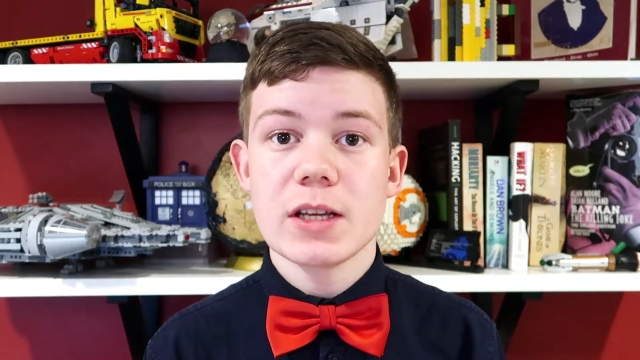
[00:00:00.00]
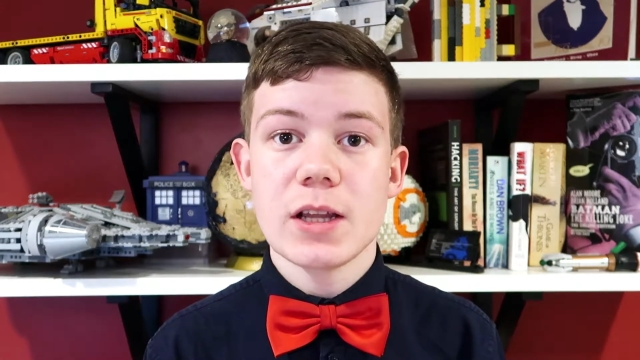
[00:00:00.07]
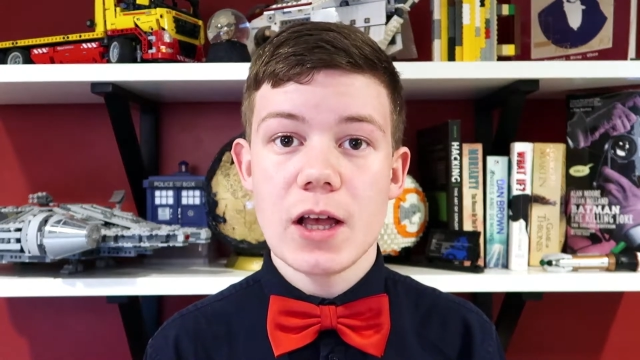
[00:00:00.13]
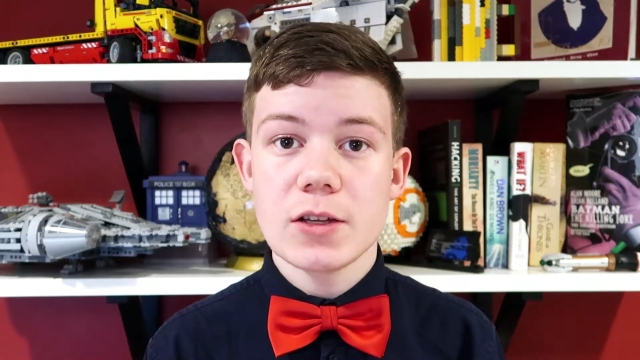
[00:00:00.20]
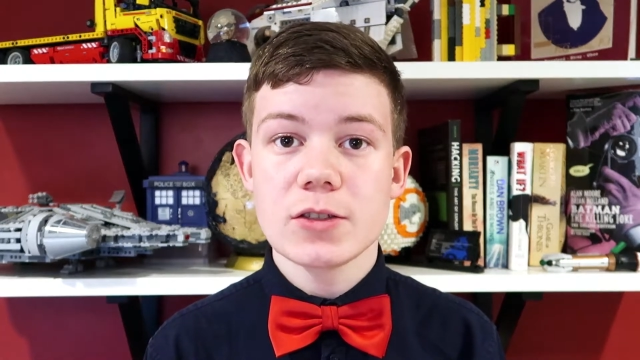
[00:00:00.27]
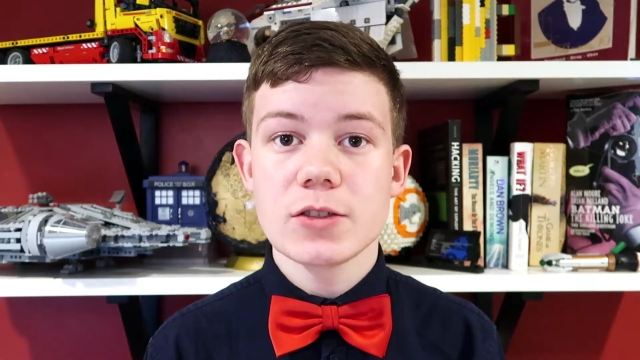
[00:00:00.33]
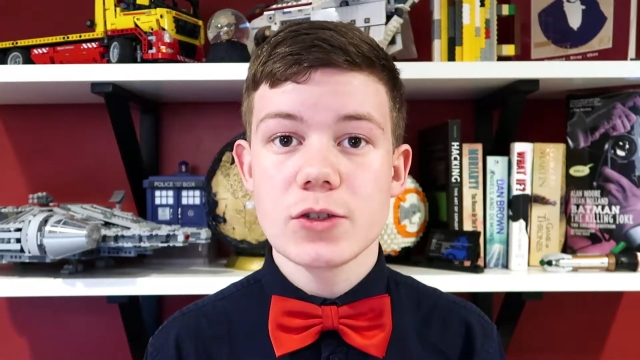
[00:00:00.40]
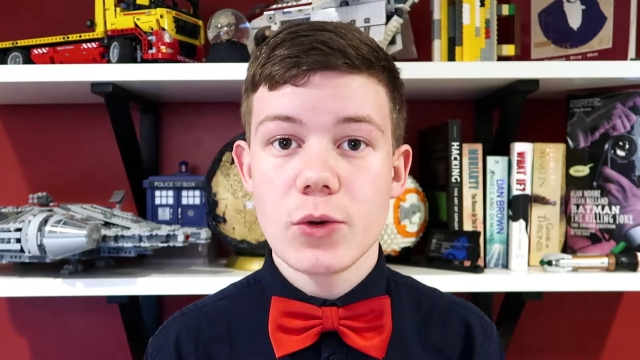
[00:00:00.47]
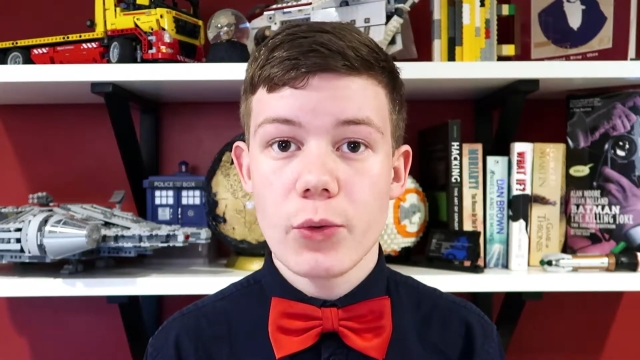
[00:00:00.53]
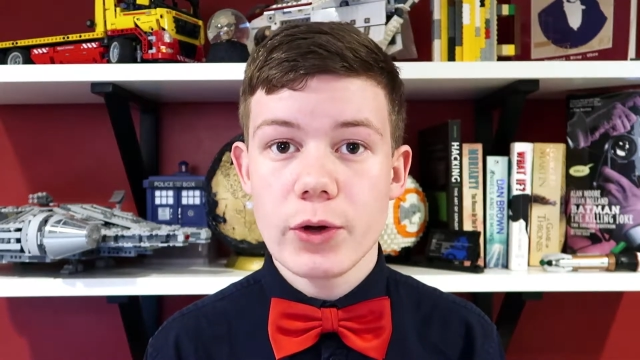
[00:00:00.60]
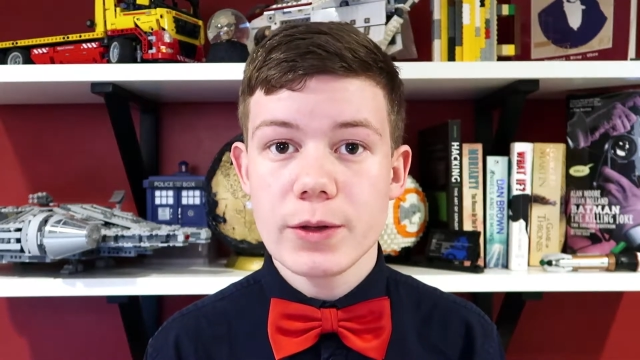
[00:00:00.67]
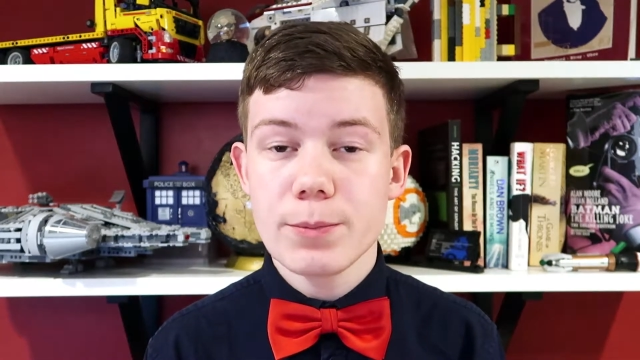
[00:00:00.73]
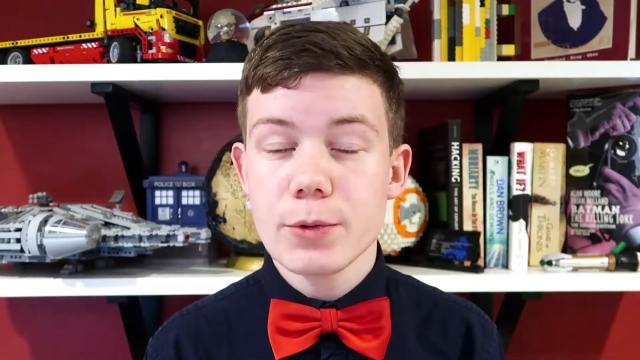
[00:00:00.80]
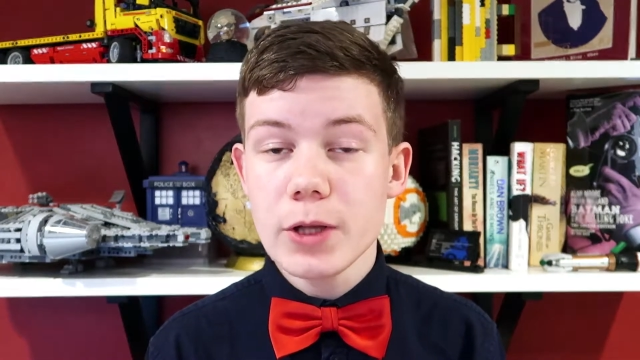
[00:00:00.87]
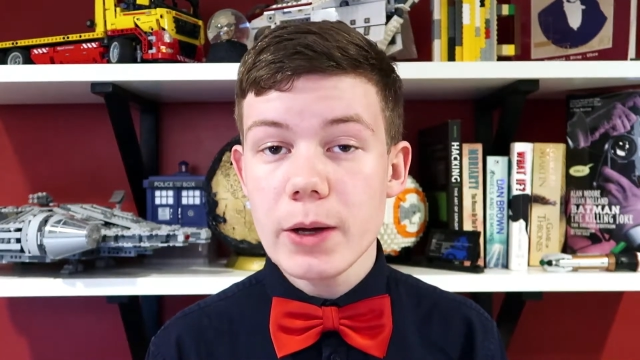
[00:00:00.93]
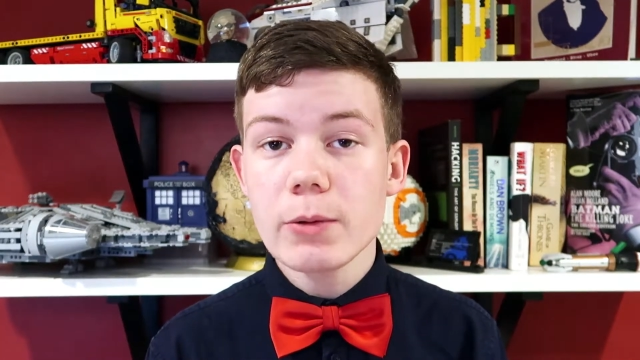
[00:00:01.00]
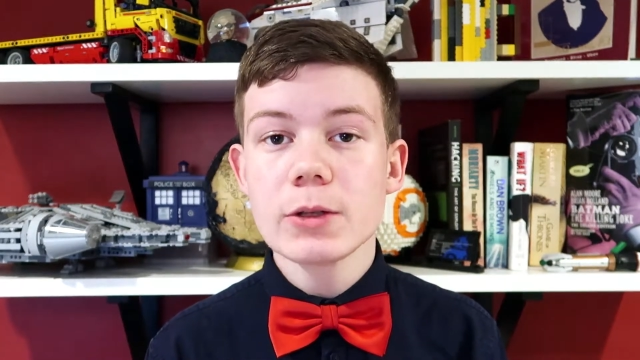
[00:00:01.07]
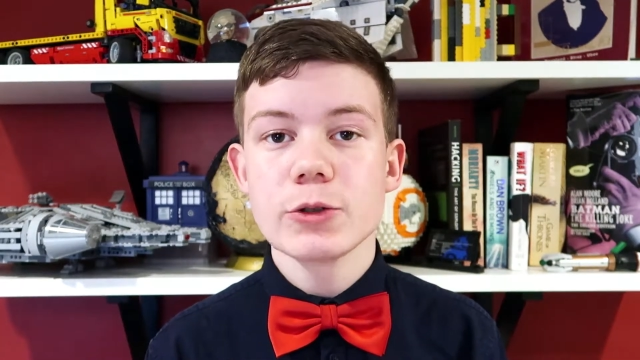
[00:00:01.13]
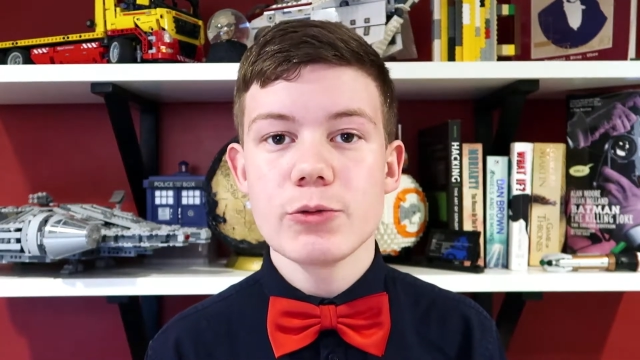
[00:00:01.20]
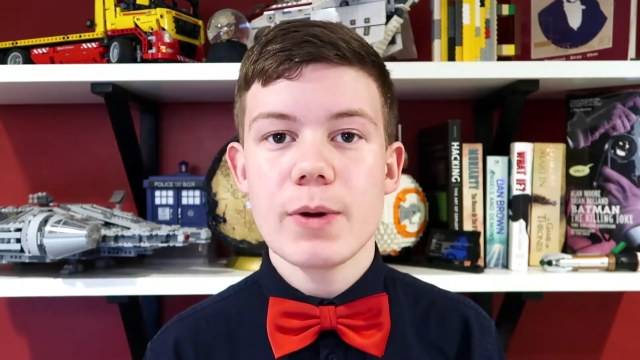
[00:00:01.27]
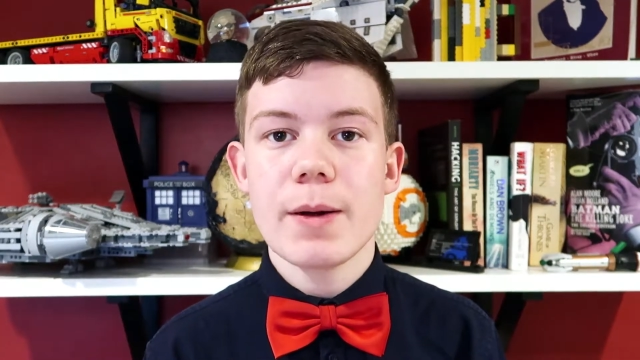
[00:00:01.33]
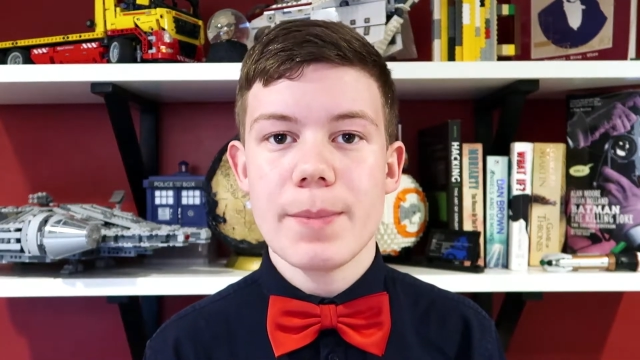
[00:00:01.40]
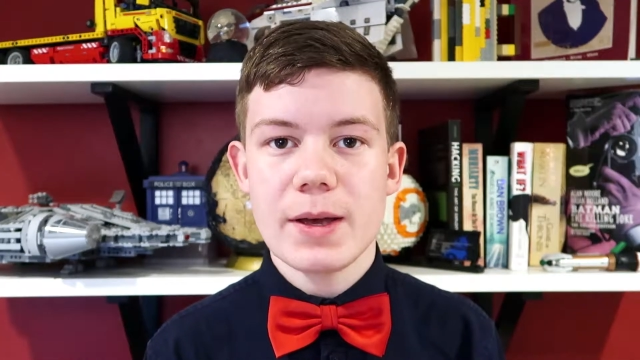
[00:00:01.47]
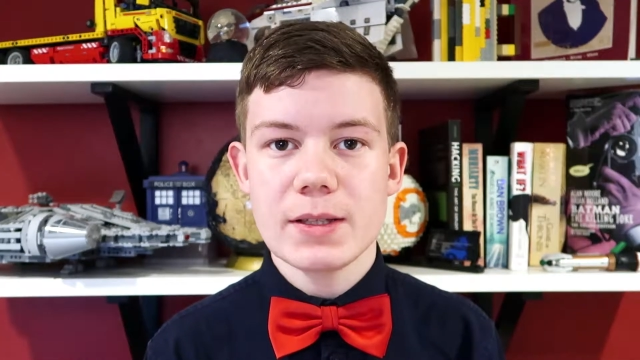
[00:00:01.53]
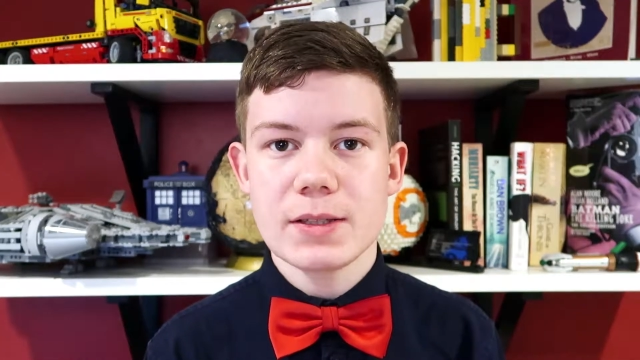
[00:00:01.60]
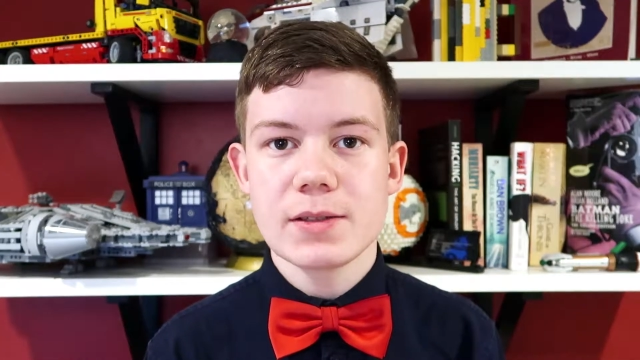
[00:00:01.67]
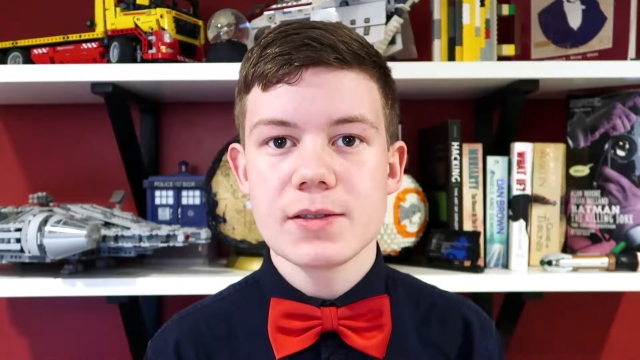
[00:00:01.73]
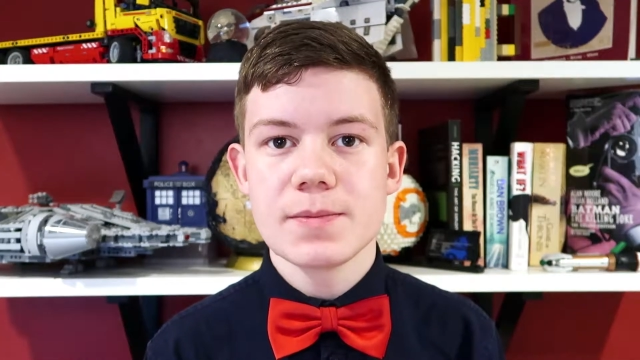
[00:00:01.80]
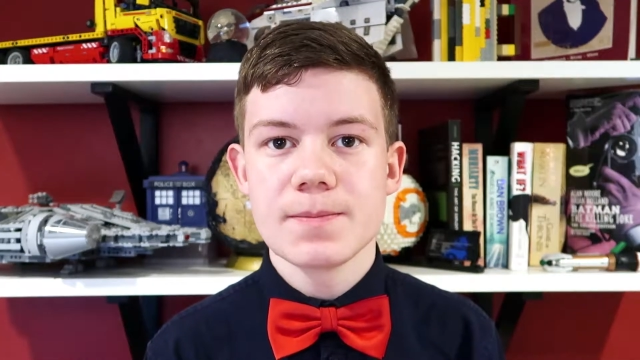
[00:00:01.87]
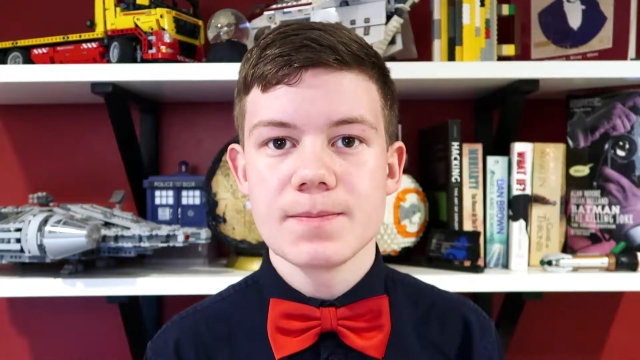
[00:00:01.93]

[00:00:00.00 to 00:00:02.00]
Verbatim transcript: I last saw it, but I will do my best.